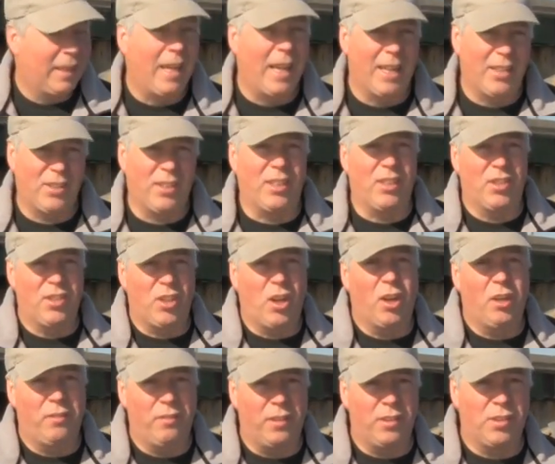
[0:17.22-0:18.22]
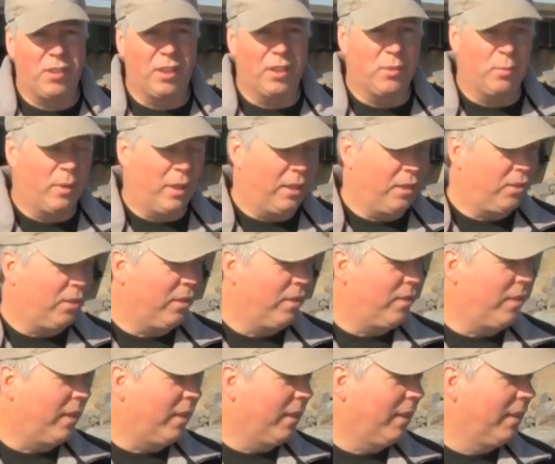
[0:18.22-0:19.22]
Actually, start fishing is what I should
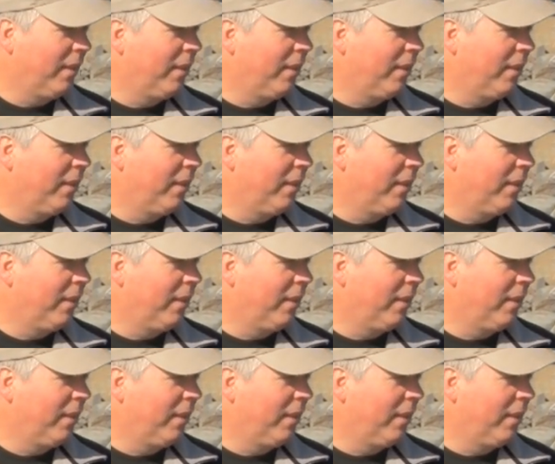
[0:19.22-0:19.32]
say,